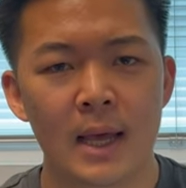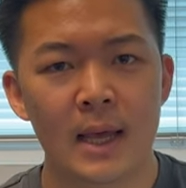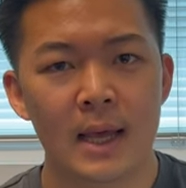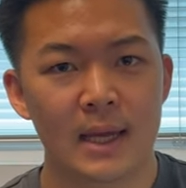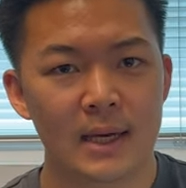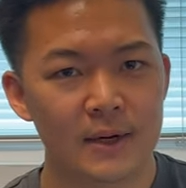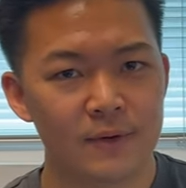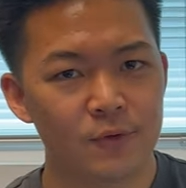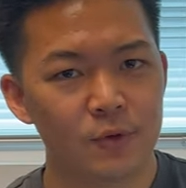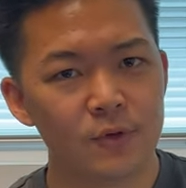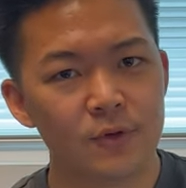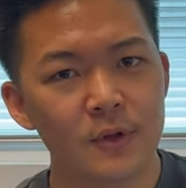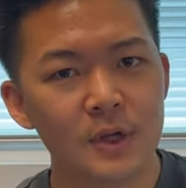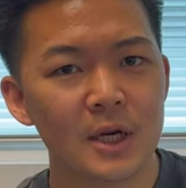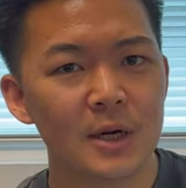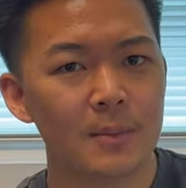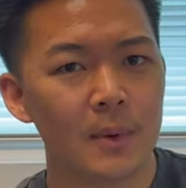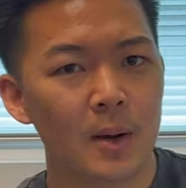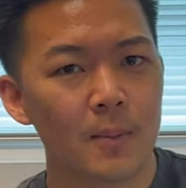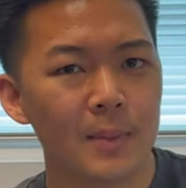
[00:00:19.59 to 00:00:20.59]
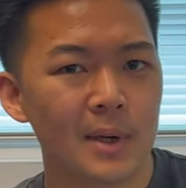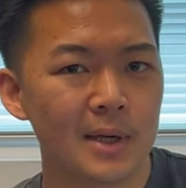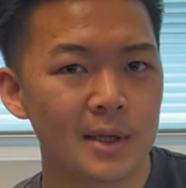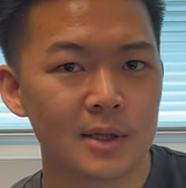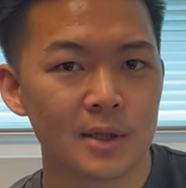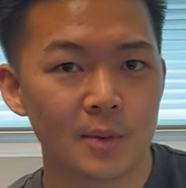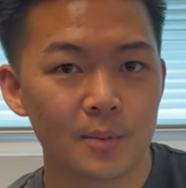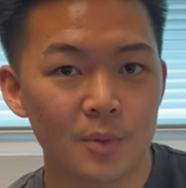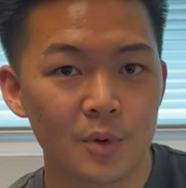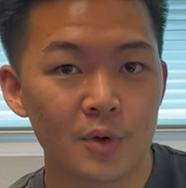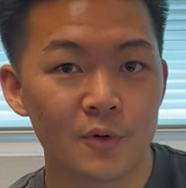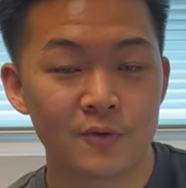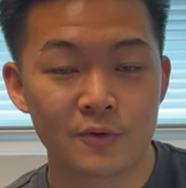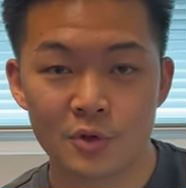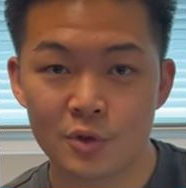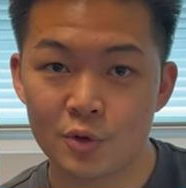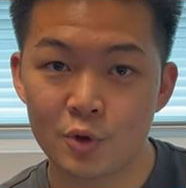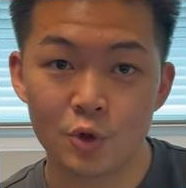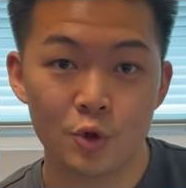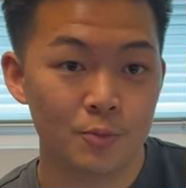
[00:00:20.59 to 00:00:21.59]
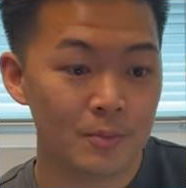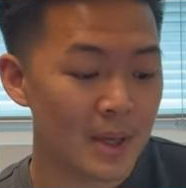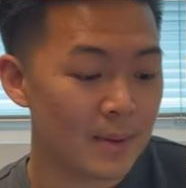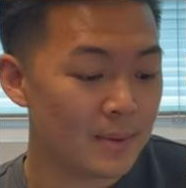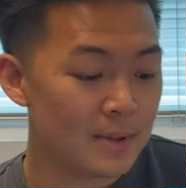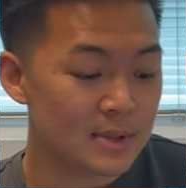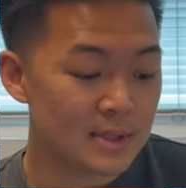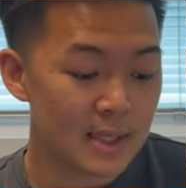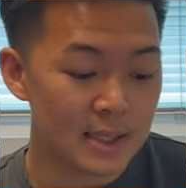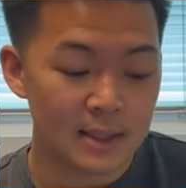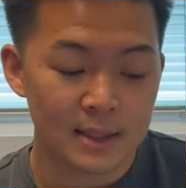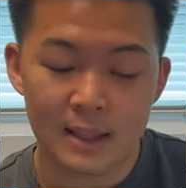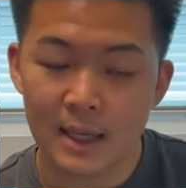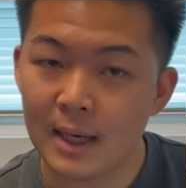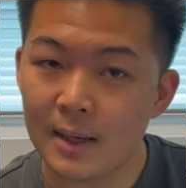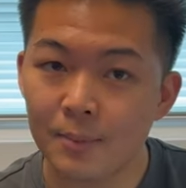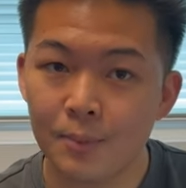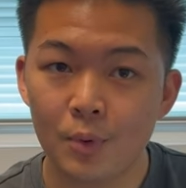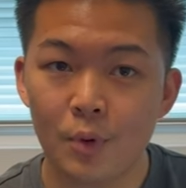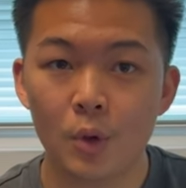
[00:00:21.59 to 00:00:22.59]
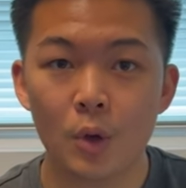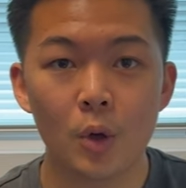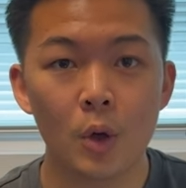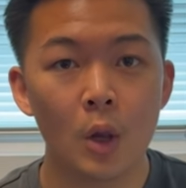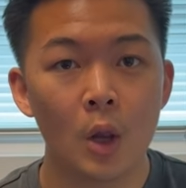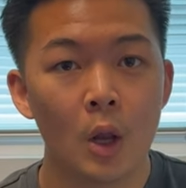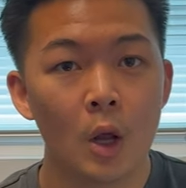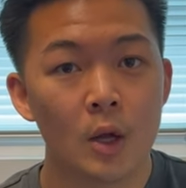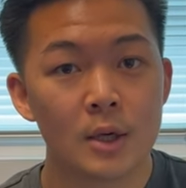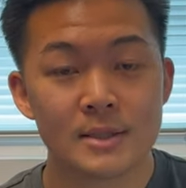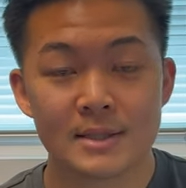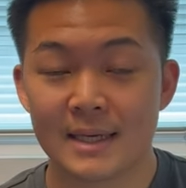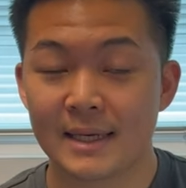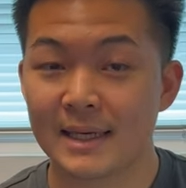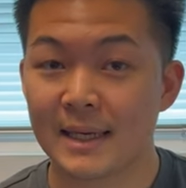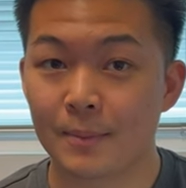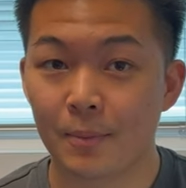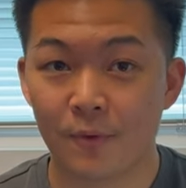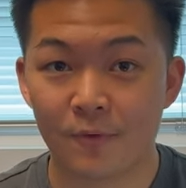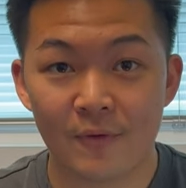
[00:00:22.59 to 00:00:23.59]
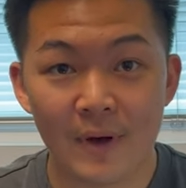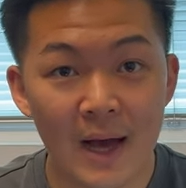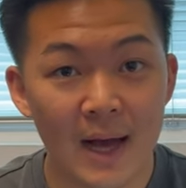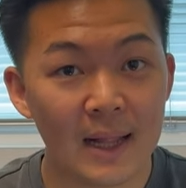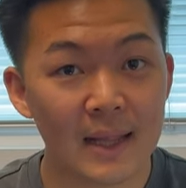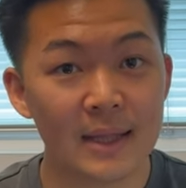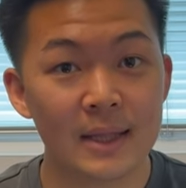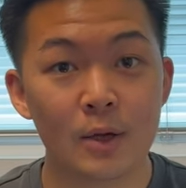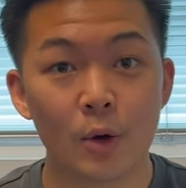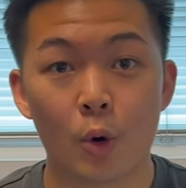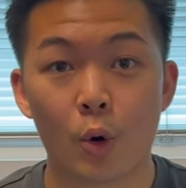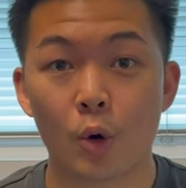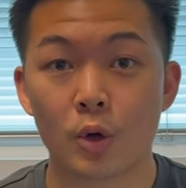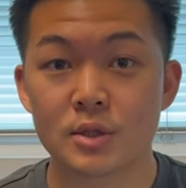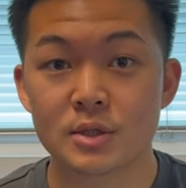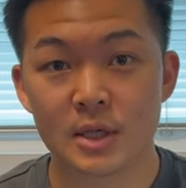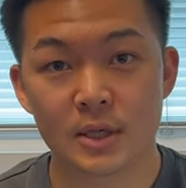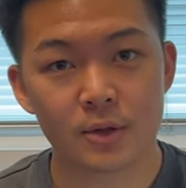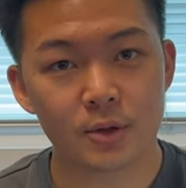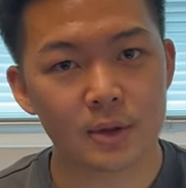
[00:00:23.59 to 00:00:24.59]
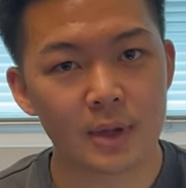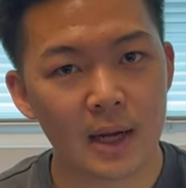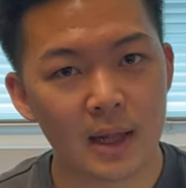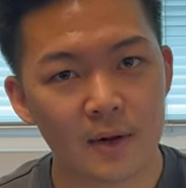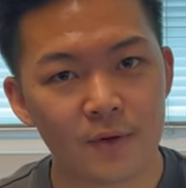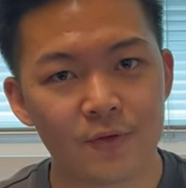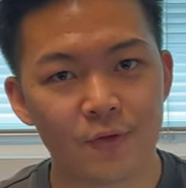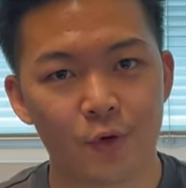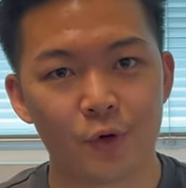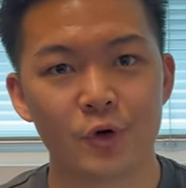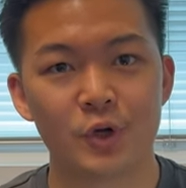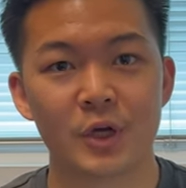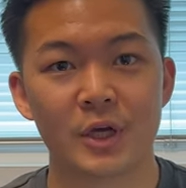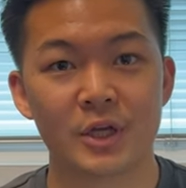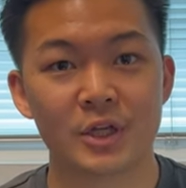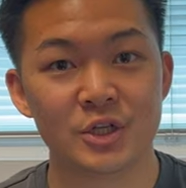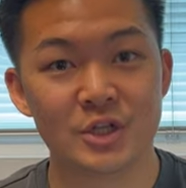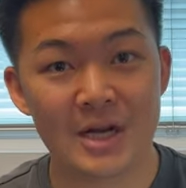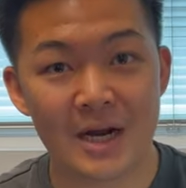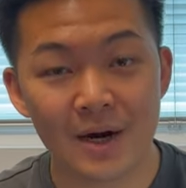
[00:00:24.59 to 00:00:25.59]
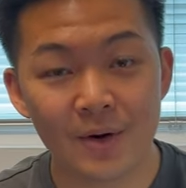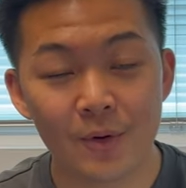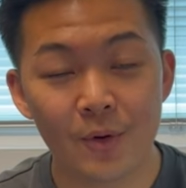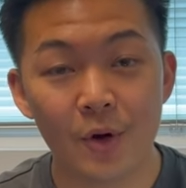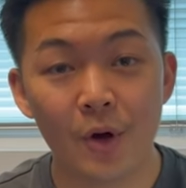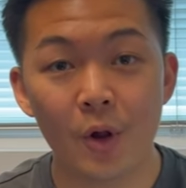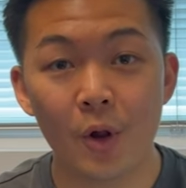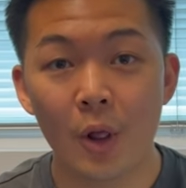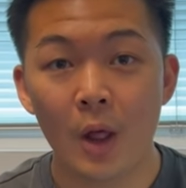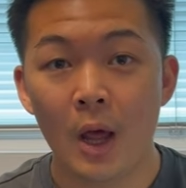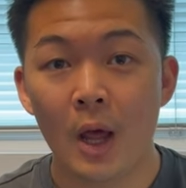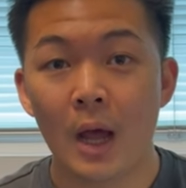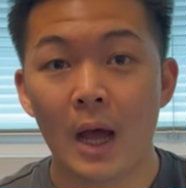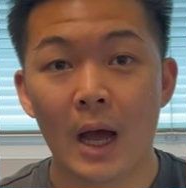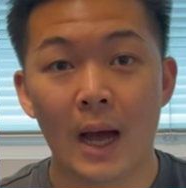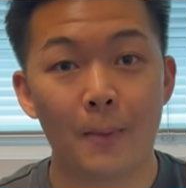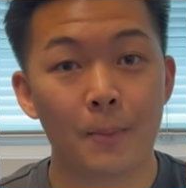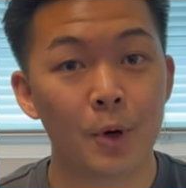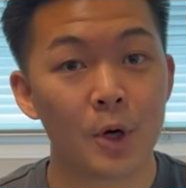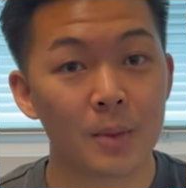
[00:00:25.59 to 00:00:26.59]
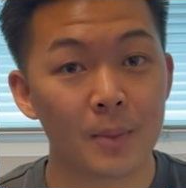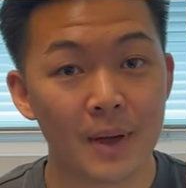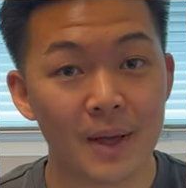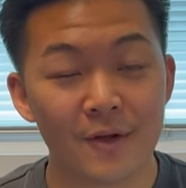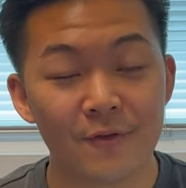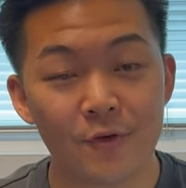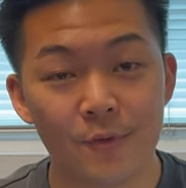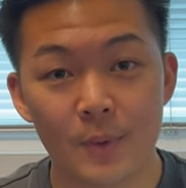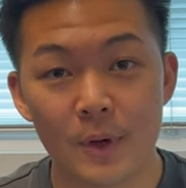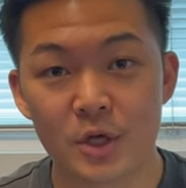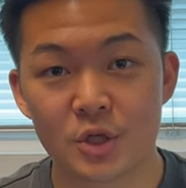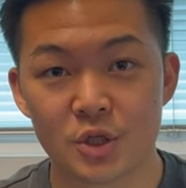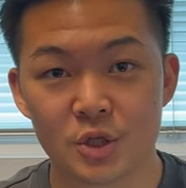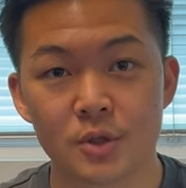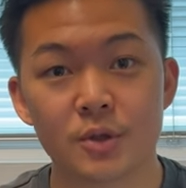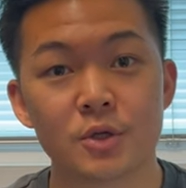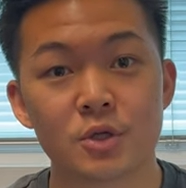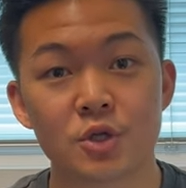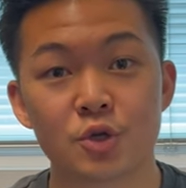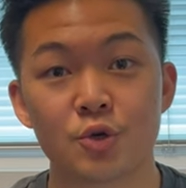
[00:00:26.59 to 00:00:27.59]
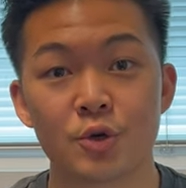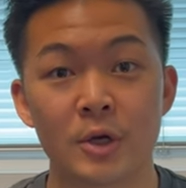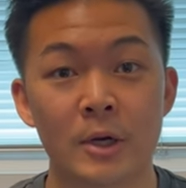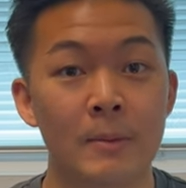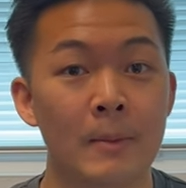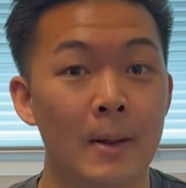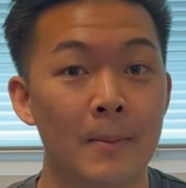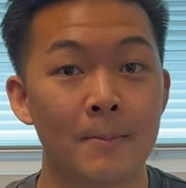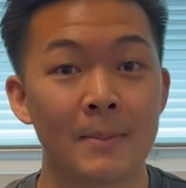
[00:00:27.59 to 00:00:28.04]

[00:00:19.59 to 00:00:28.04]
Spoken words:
And if you're thinking about making the move to maybe San Gabriel Valley, or Southern California in general, I'm putting my information on the screen.